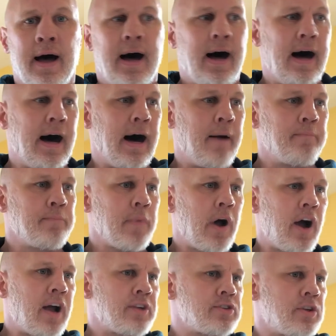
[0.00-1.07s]
All
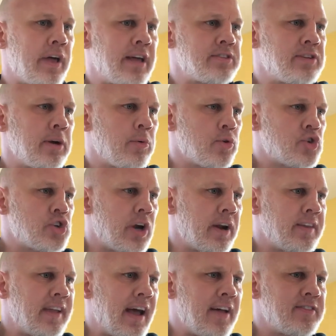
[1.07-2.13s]
right, so that's it. We'll shut
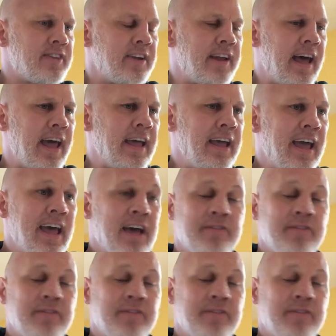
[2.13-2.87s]
it down today.